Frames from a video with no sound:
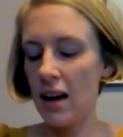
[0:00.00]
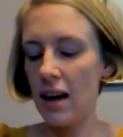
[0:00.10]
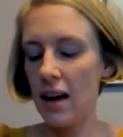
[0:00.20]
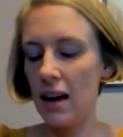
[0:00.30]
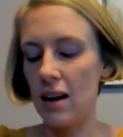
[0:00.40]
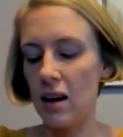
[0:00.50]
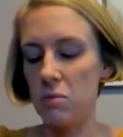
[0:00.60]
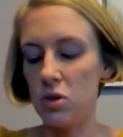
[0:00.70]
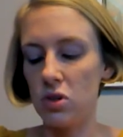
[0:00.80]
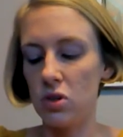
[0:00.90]
and I'm
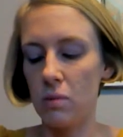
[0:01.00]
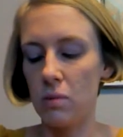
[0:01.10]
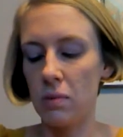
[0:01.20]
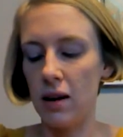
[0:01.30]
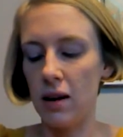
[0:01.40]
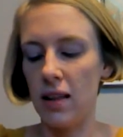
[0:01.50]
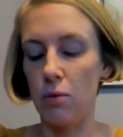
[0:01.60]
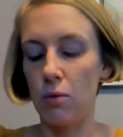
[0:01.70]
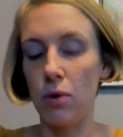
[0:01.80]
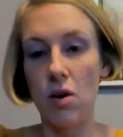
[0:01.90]
just going to apply that
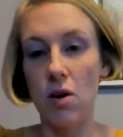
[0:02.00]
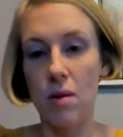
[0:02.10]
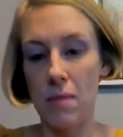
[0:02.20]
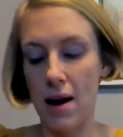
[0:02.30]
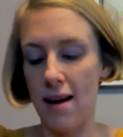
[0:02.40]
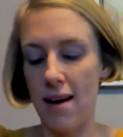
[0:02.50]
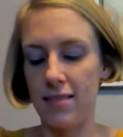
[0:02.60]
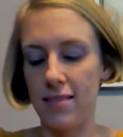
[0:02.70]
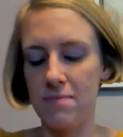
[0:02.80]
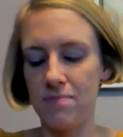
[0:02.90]
right on my eyelid.